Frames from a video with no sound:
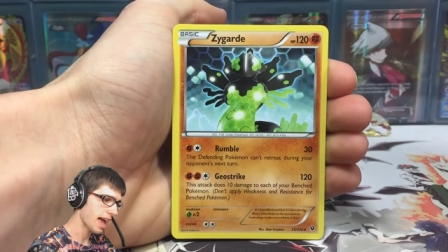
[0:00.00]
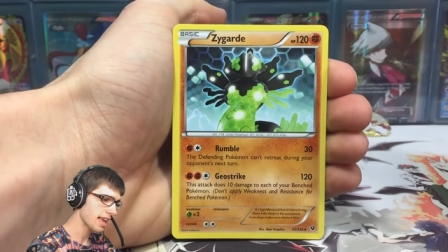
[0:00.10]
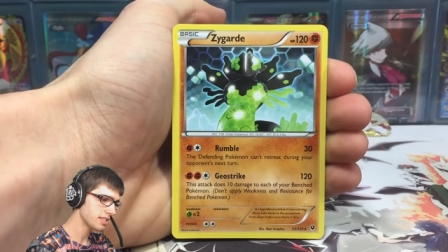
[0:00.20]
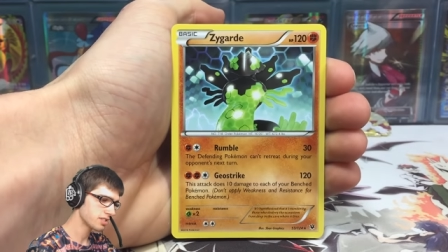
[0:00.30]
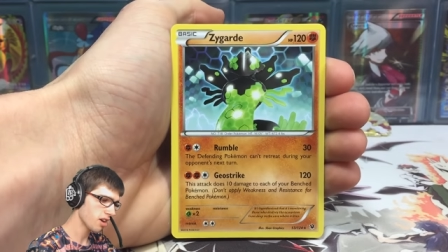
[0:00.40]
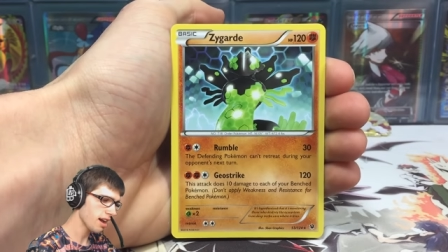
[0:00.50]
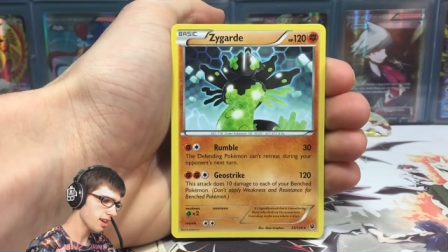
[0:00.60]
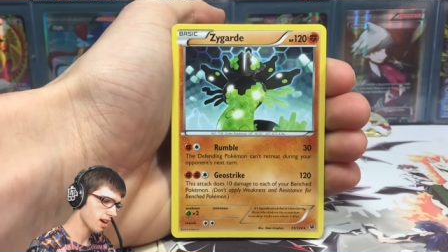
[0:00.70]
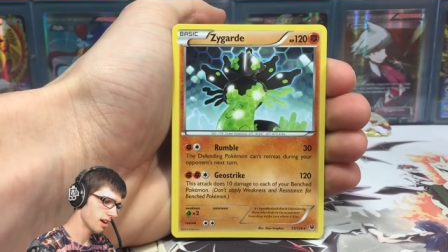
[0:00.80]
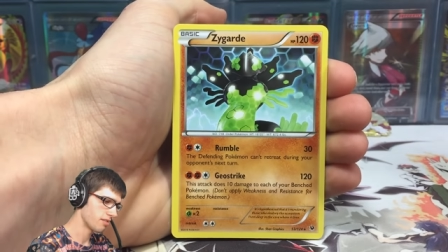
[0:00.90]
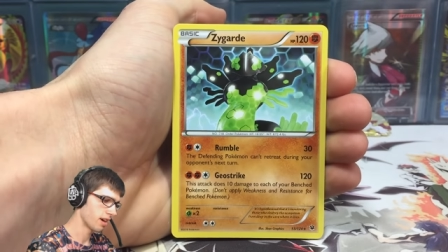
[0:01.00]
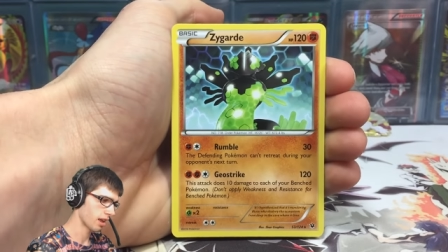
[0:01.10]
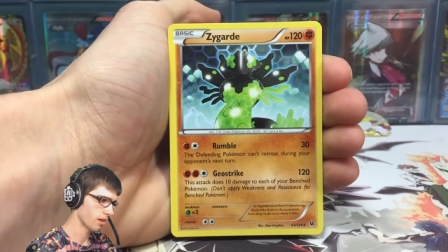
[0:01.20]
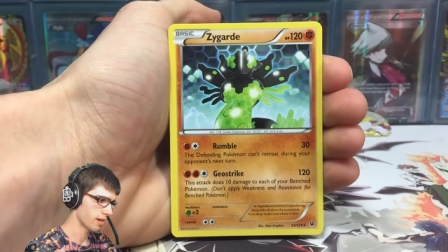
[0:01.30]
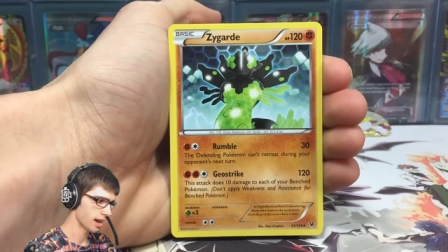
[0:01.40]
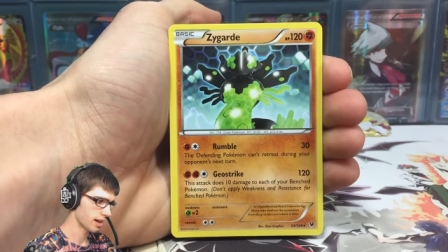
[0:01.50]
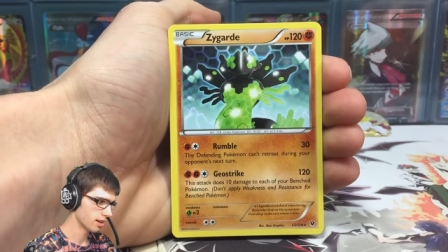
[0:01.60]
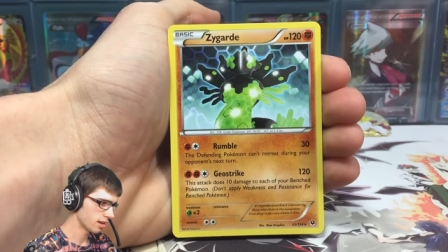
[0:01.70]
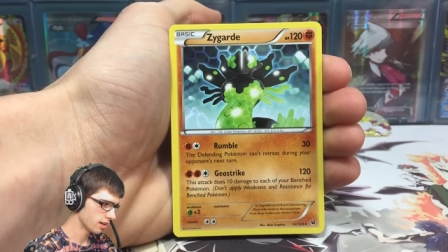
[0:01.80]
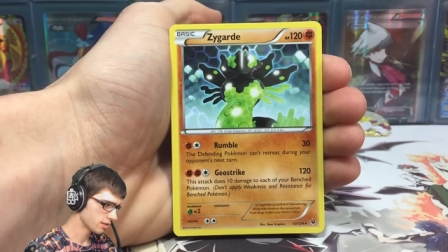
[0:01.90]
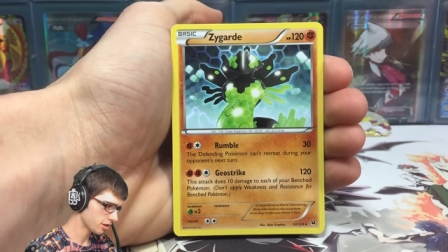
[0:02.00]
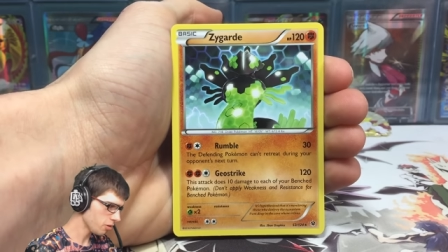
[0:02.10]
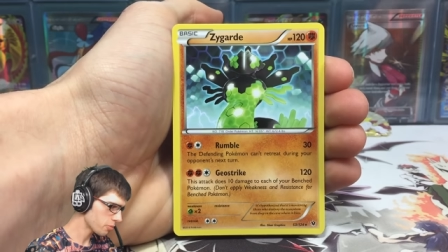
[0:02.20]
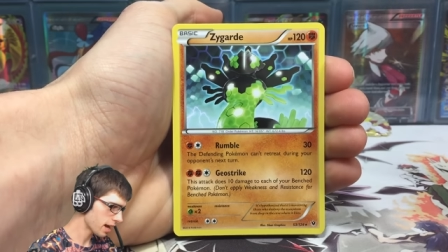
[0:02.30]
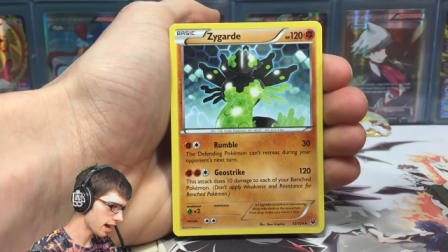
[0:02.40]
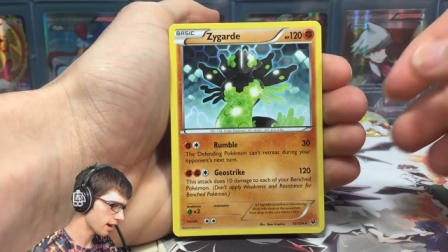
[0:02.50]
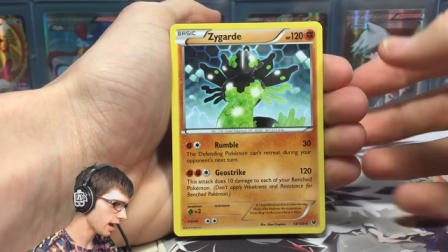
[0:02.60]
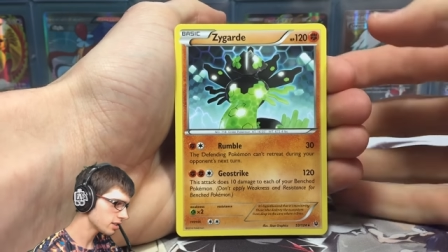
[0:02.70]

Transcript: a Zygarde regular rare. It's not bad.